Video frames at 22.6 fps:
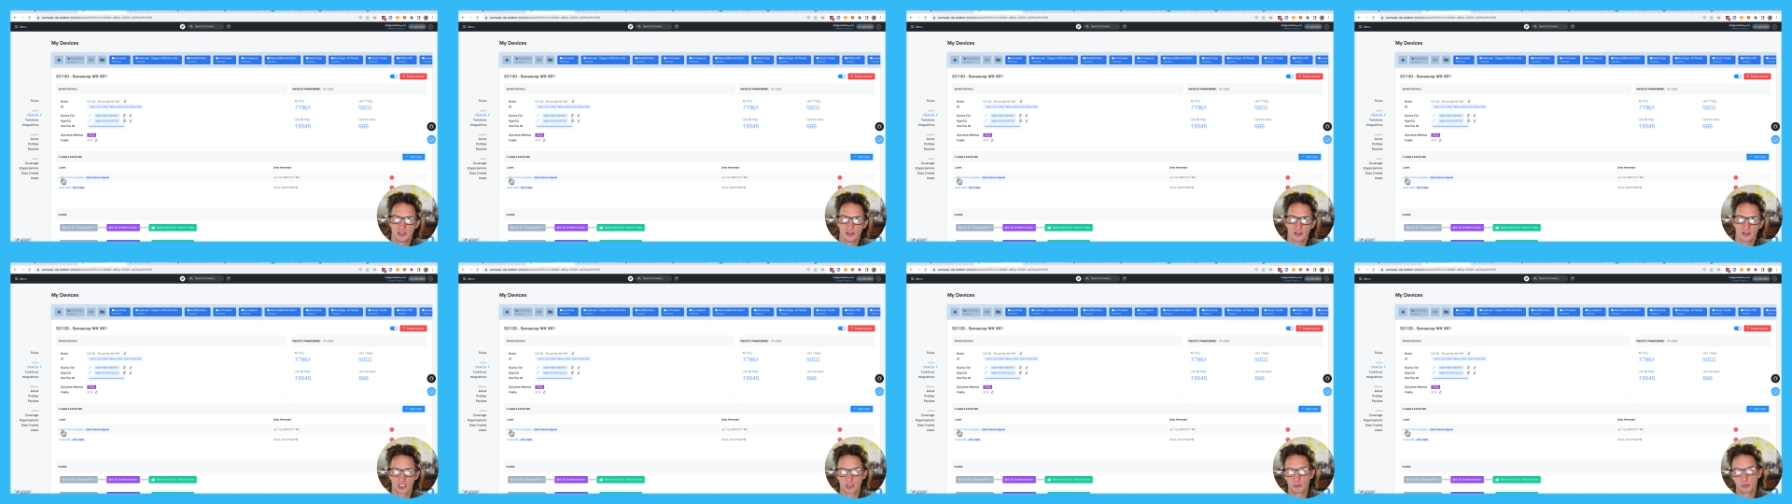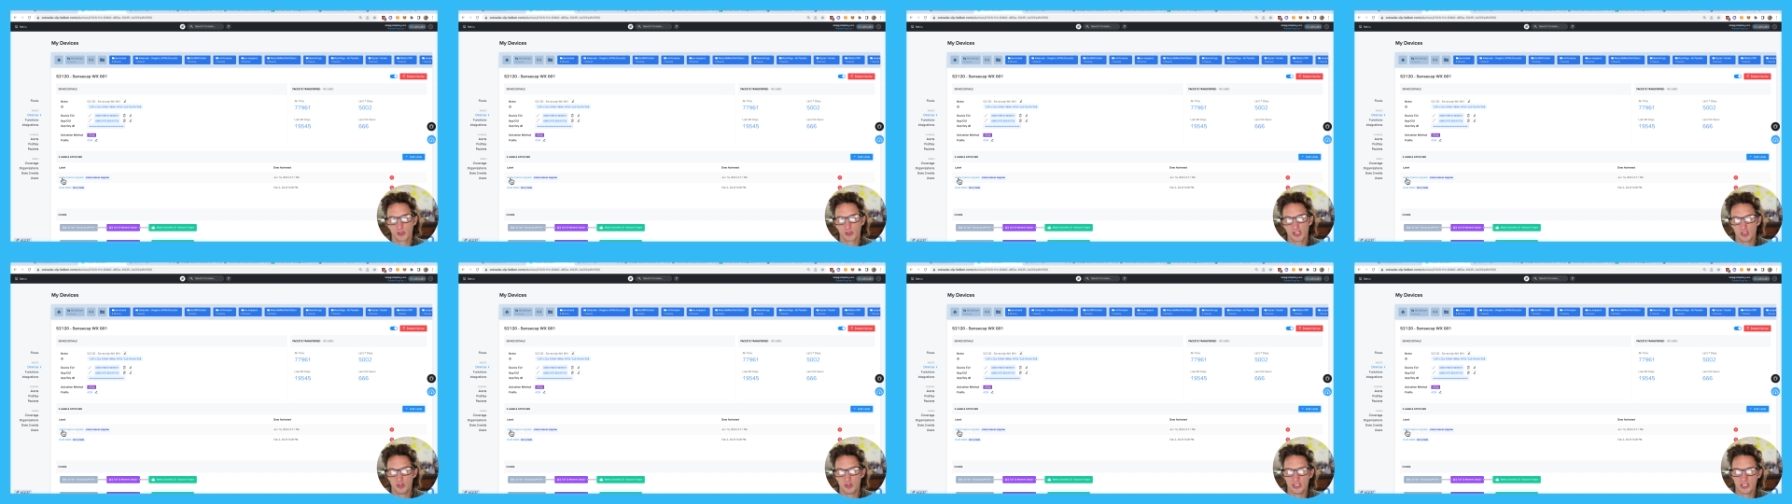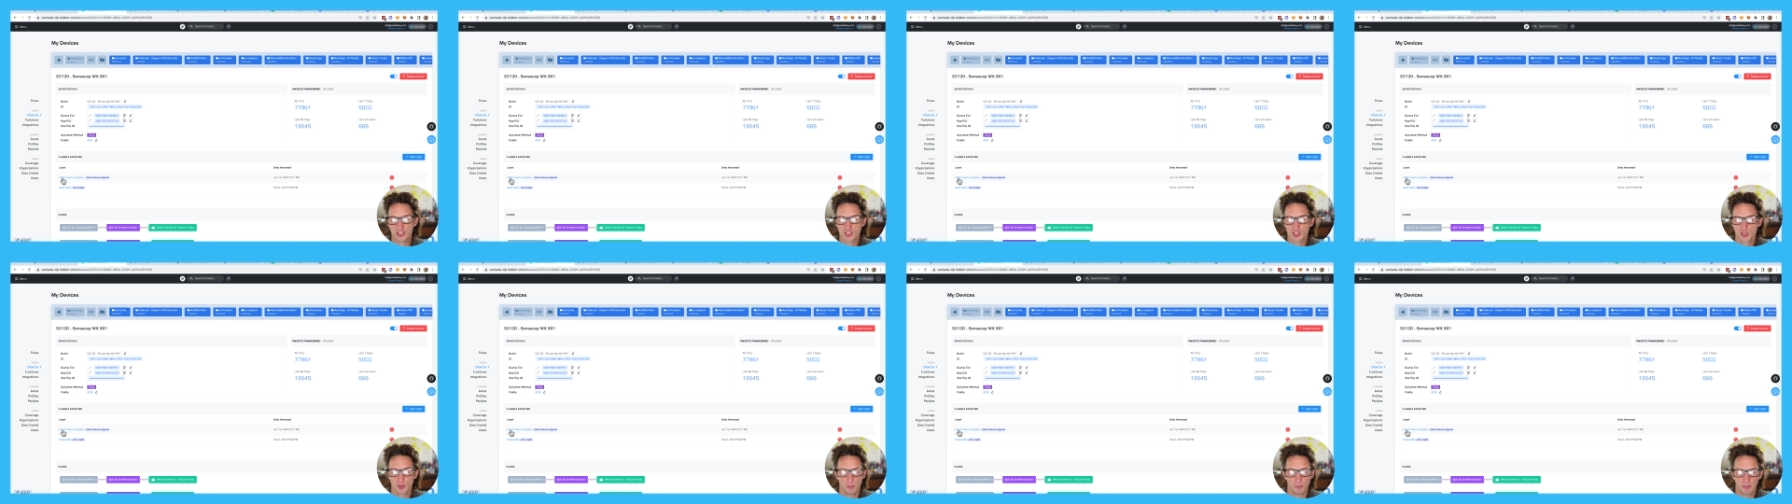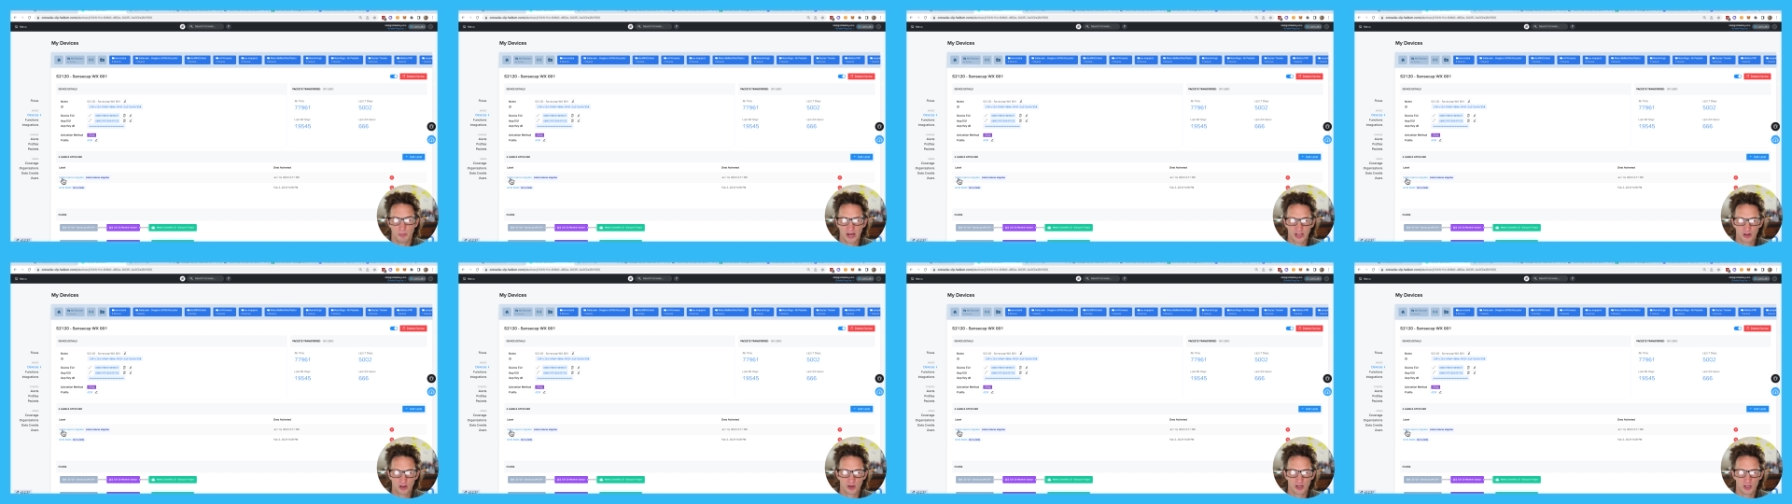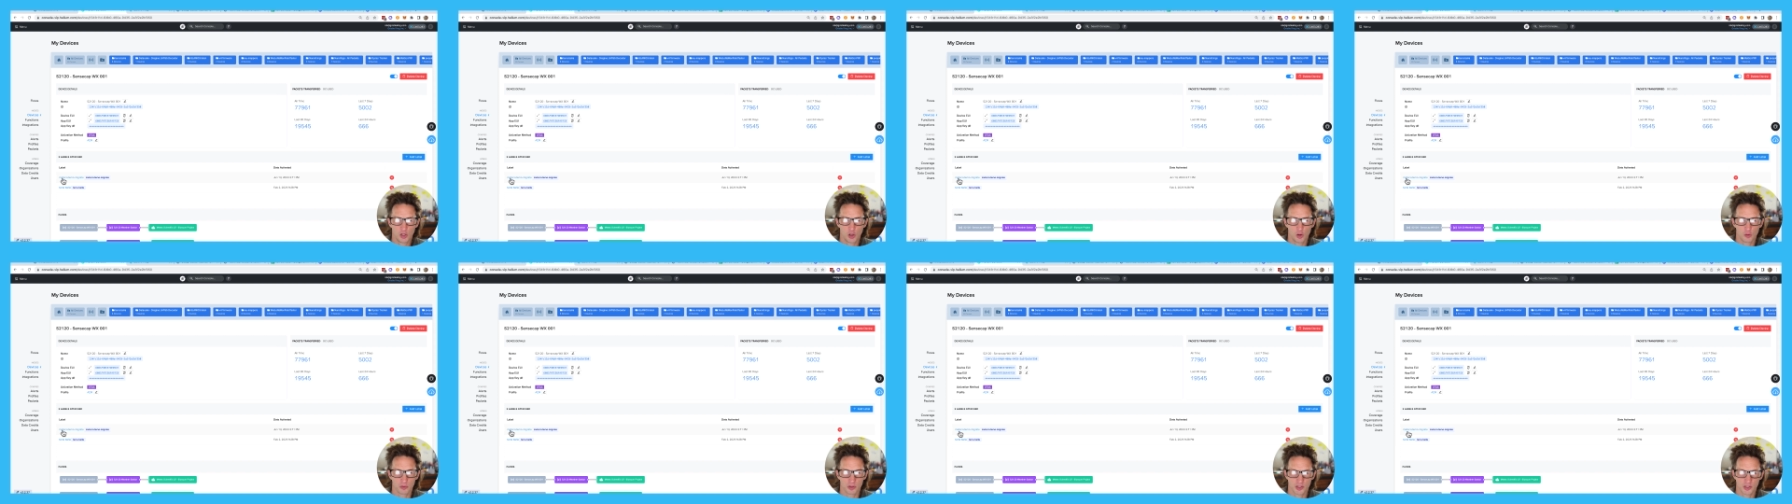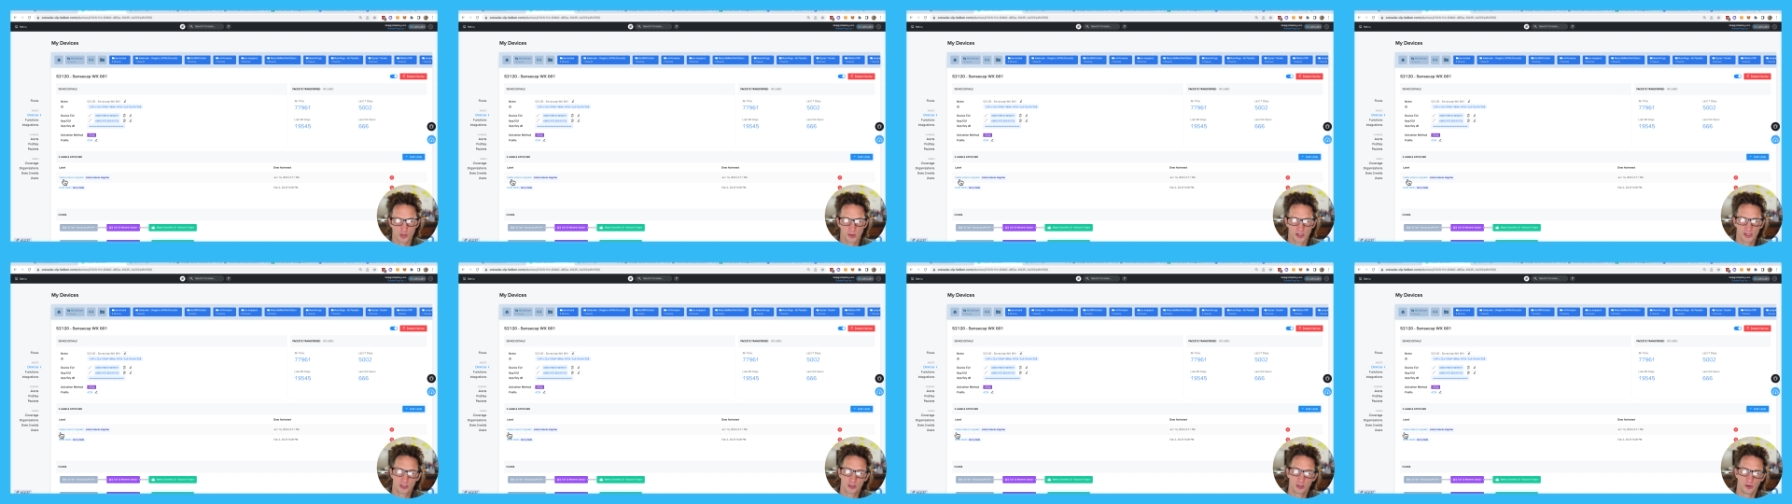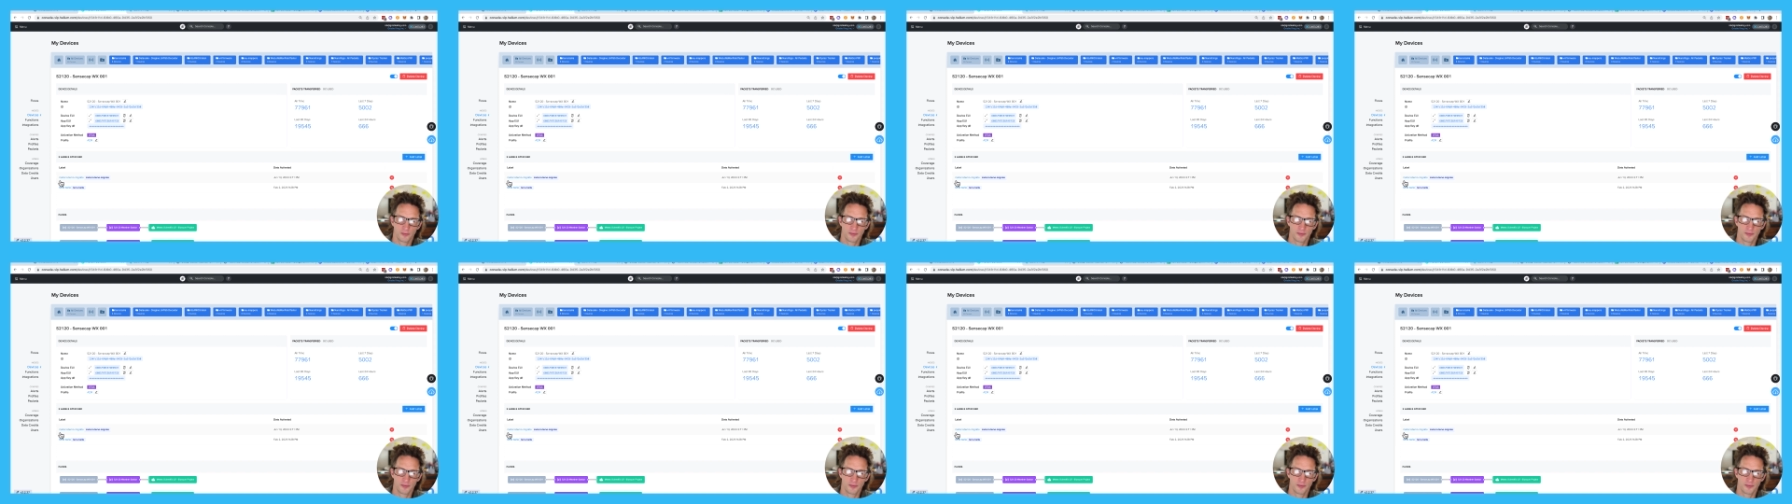label that you need to migrate over. So I call